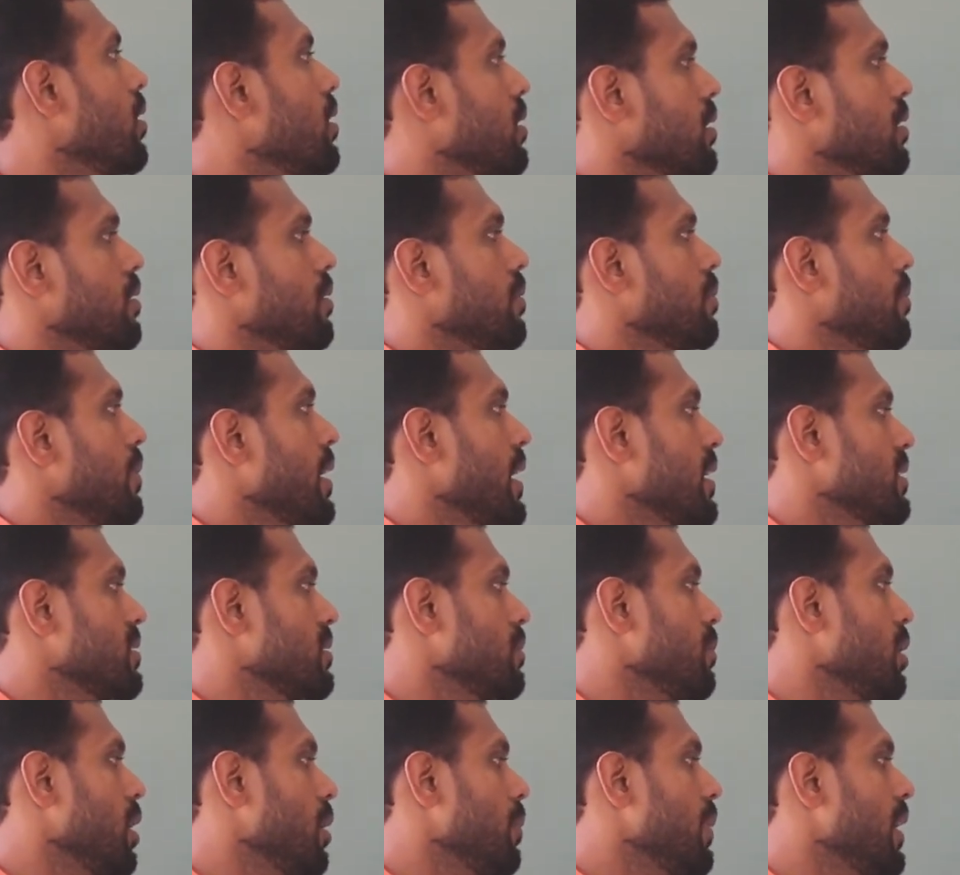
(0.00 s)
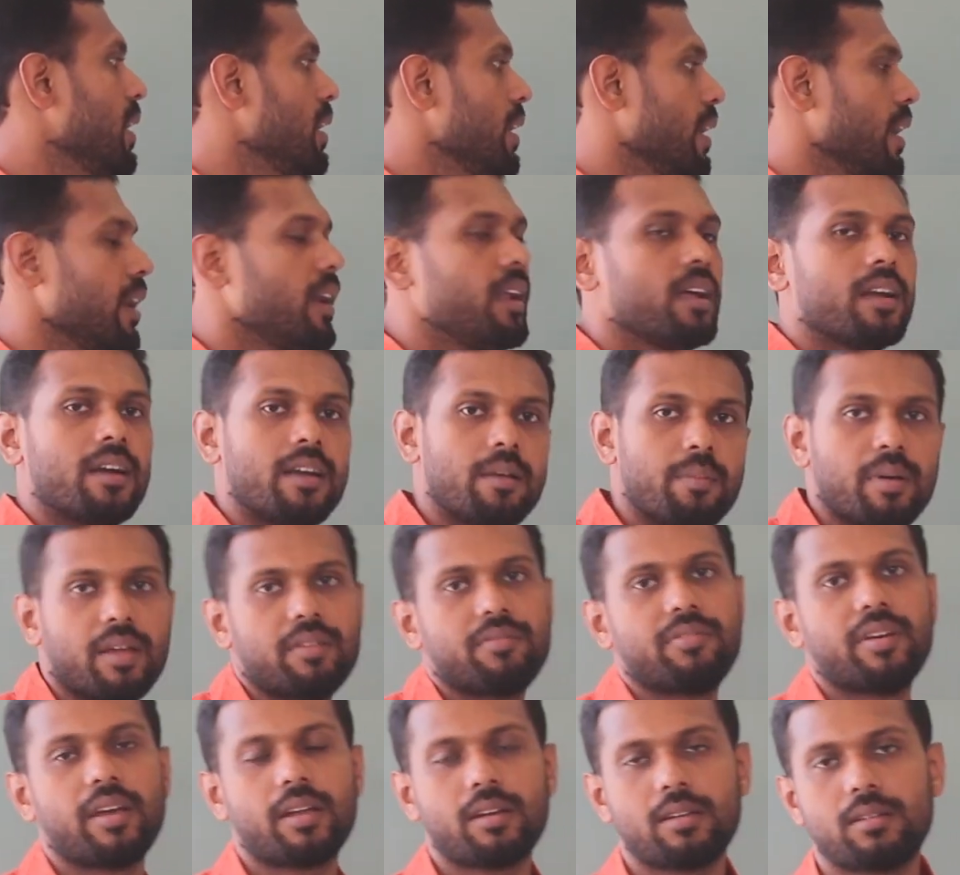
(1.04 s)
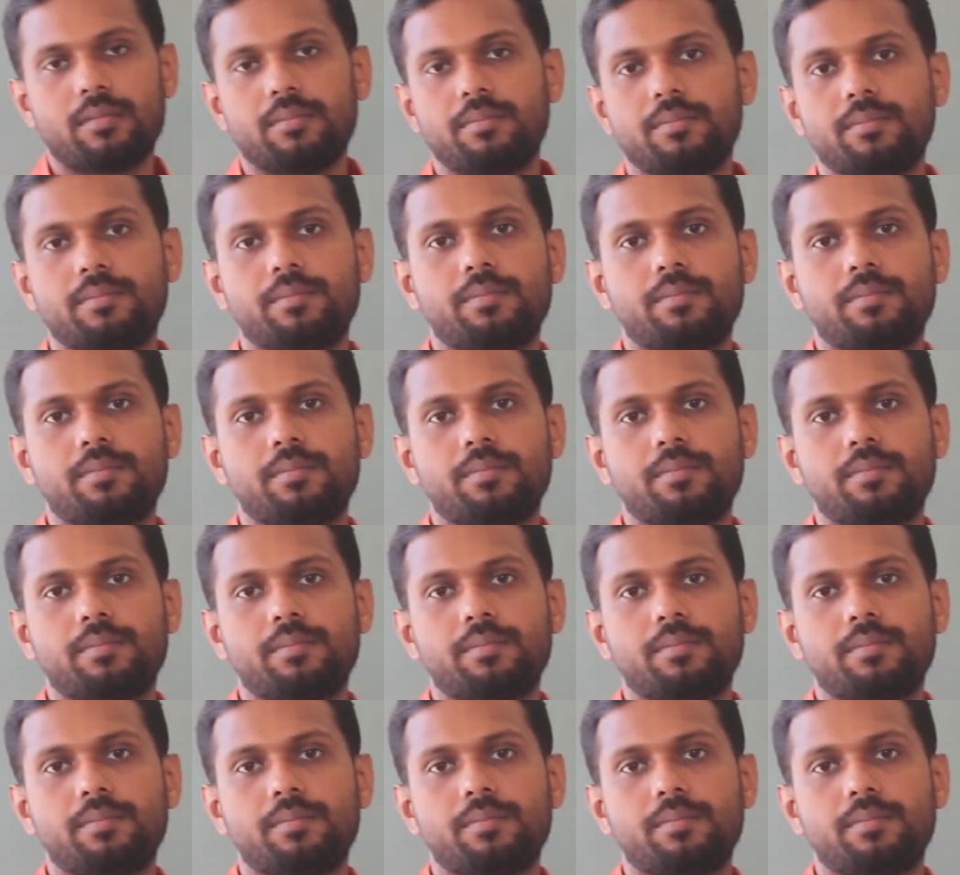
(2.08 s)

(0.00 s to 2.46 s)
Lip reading: load, maximum demand and demand factor.